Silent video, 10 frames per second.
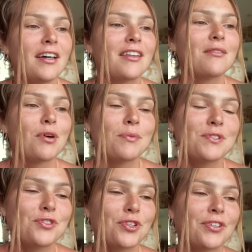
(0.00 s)
the
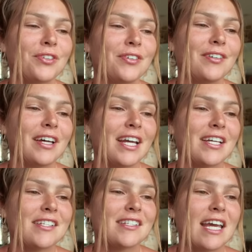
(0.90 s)
Moments Journal
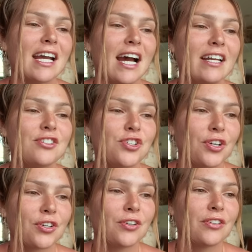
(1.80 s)
is a guided
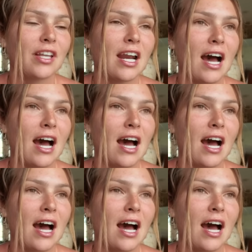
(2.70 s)
journal that